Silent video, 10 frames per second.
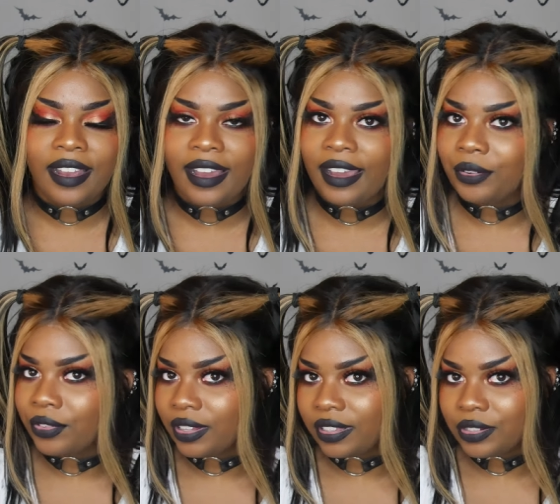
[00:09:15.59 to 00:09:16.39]
I
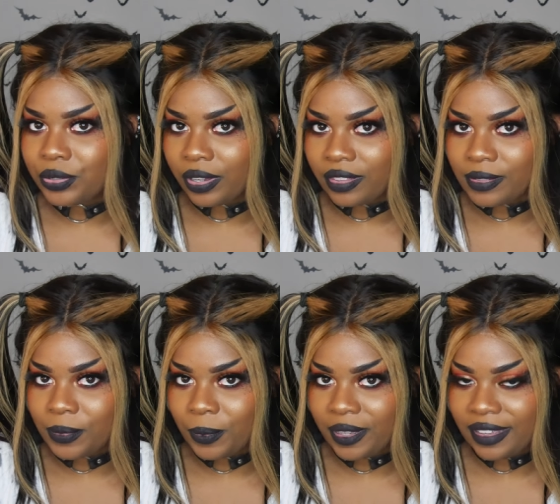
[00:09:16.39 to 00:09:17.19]
really enjoy this
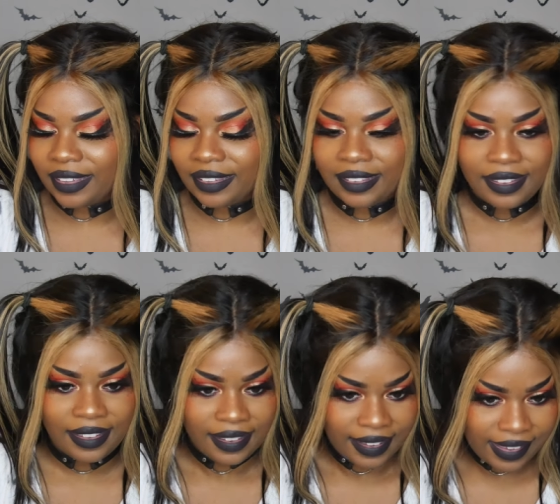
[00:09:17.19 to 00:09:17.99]
wig.
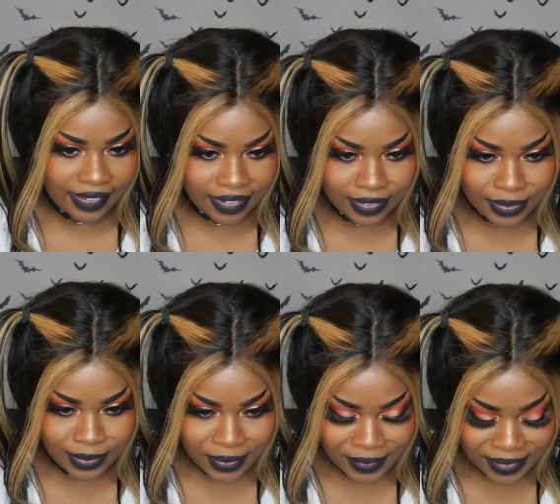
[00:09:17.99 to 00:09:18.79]
It is
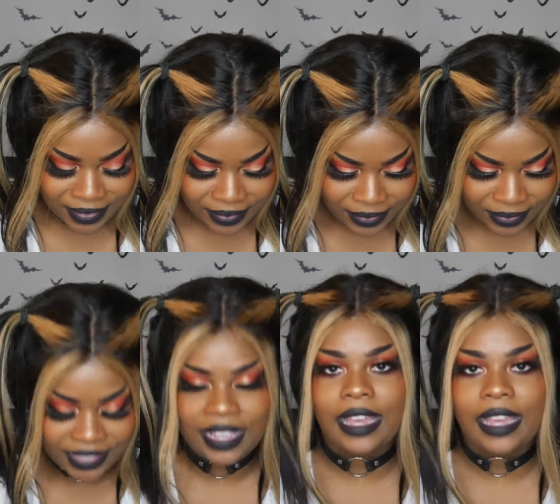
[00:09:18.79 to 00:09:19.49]
so cute.